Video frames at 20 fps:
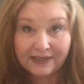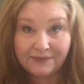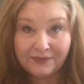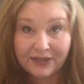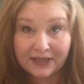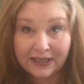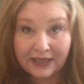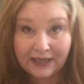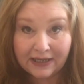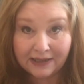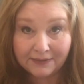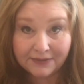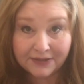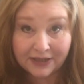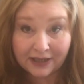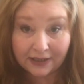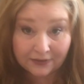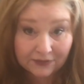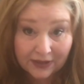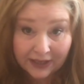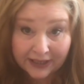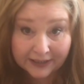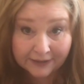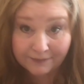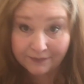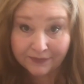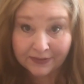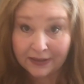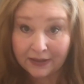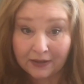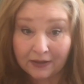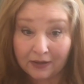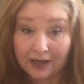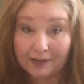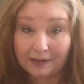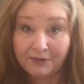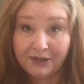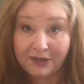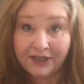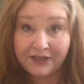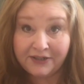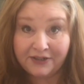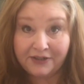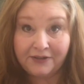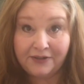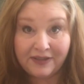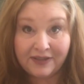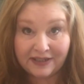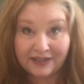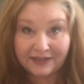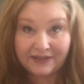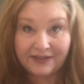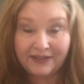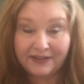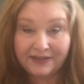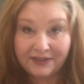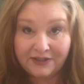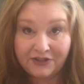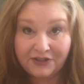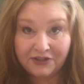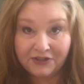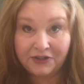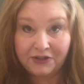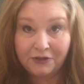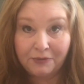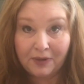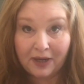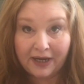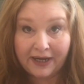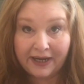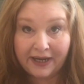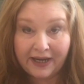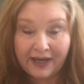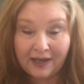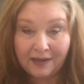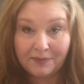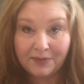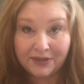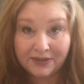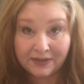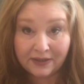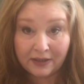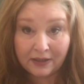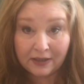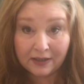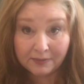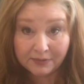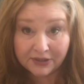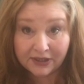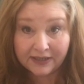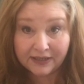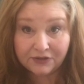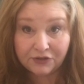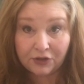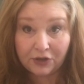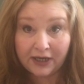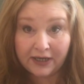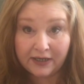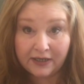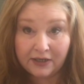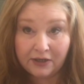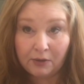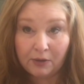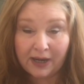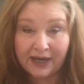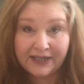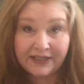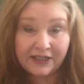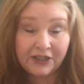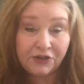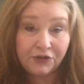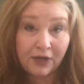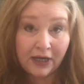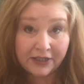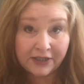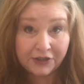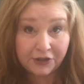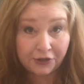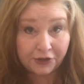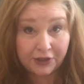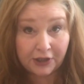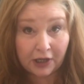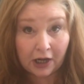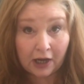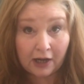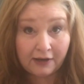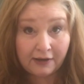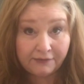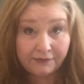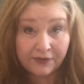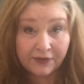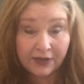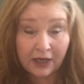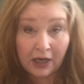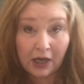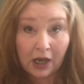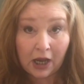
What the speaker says: Even then, I was kind of like, I'm going to do this. This is just who I am. It was like trying to, I did try to turn it off